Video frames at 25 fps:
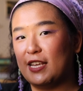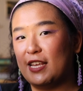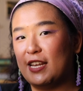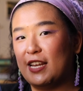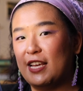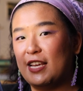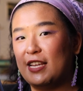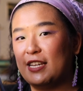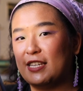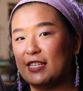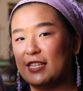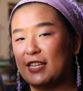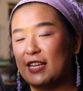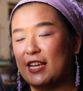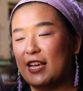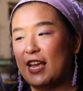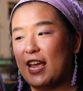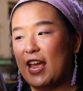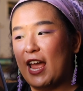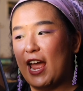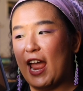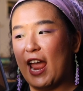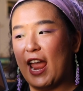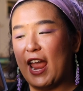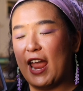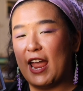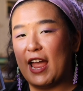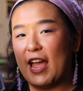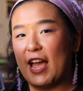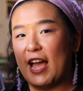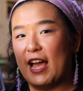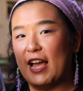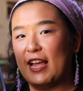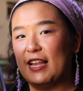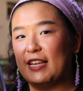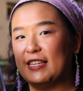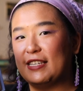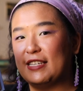in it
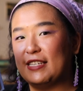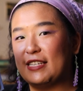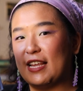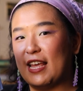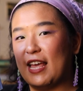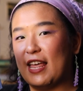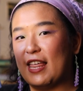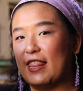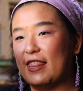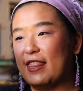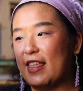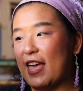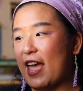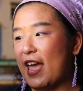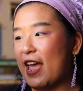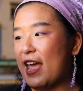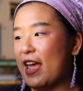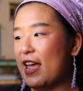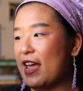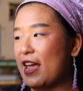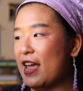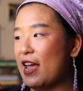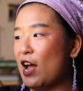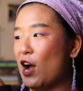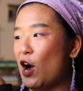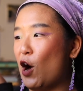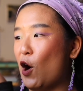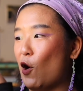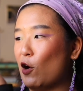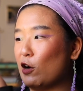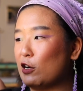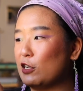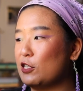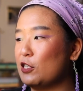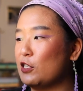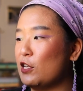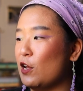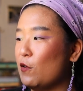and they
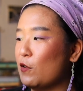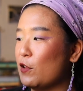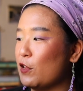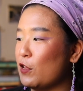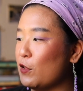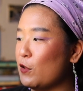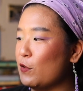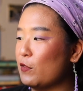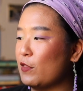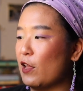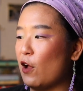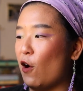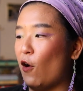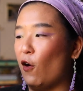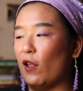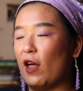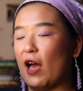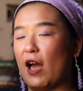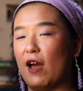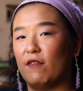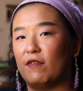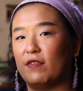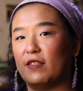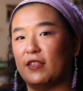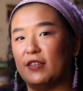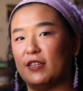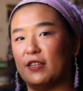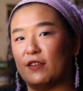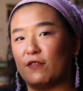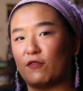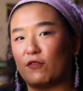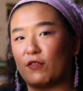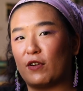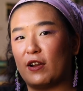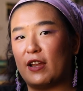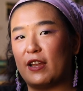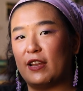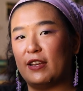are so cute. They all have the
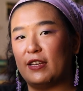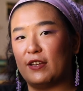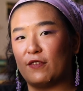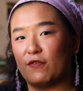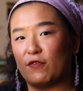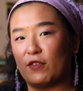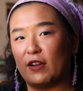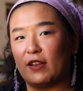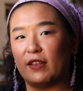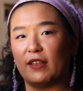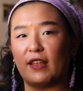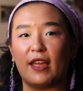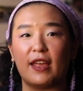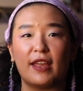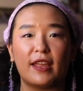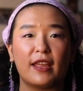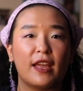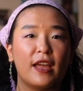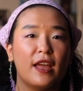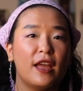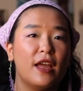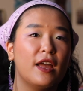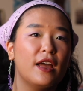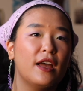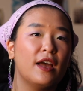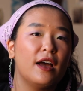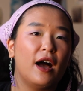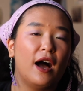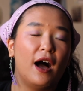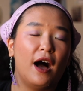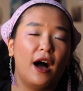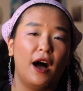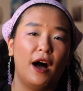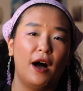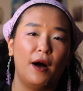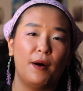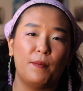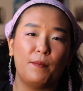different like
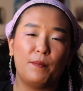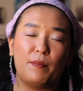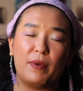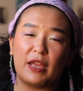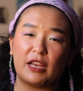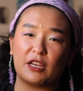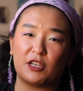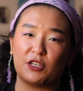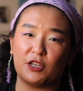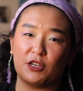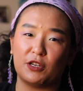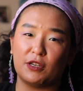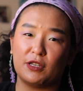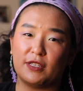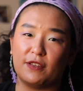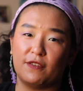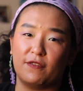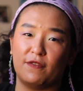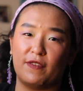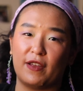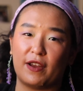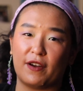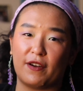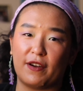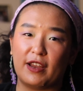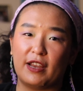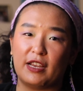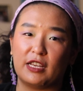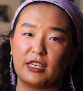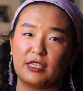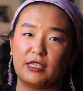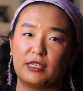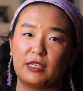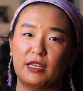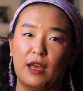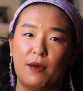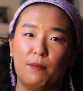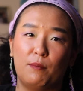pictures of
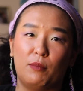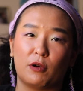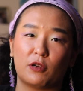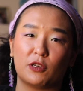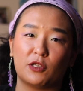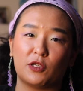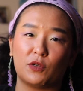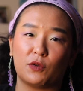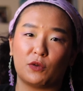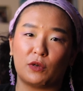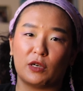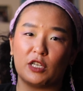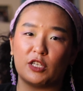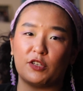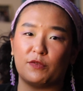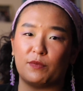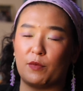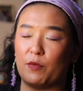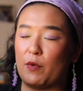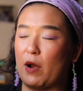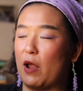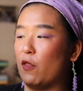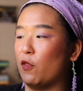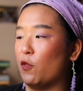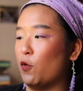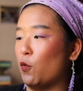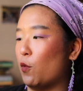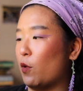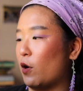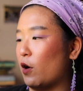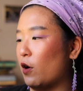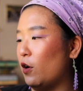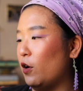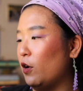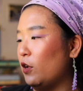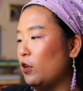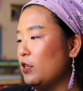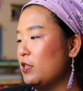various bookstores from around the
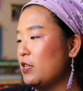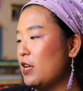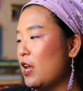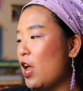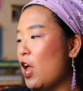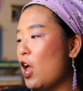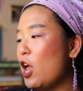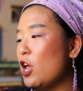world.